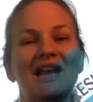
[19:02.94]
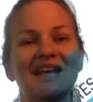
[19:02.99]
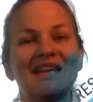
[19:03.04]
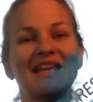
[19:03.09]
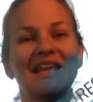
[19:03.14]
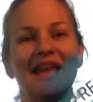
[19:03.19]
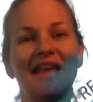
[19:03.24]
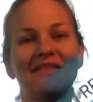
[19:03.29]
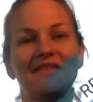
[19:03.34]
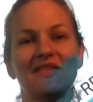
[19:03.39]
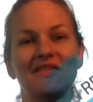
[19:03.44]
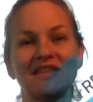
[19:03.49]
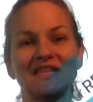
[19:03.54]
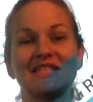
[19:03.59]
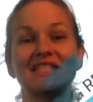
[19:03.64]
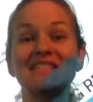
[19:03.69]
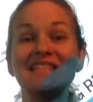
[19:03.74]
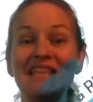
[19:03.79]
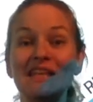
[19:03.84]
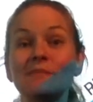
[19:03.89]
indicate that this
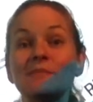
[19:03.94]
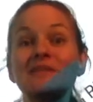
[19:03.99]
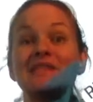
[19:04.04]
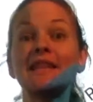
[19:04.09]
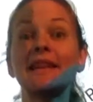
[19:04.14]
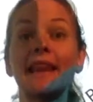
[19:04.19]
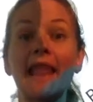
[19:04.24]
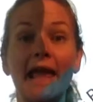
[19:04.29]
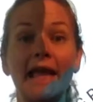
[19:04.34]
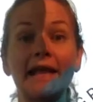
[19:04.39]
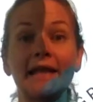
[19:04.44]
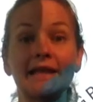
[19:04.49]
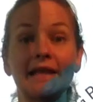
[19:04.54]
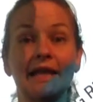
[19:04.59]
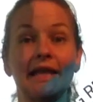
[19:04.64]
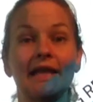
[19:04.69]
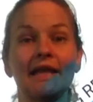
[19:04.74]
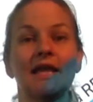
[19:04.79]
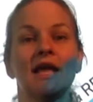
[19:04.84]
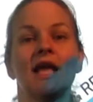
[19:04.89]
seems
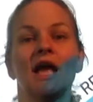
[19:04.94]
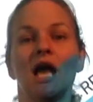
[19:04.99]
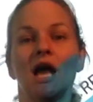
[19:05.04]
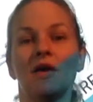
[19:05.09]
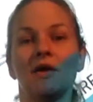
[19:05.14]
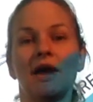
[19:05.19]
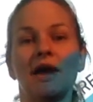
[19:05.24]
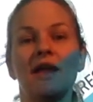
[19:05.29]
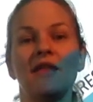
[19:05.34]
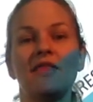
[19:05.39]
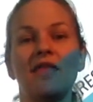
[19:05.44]
likely, right?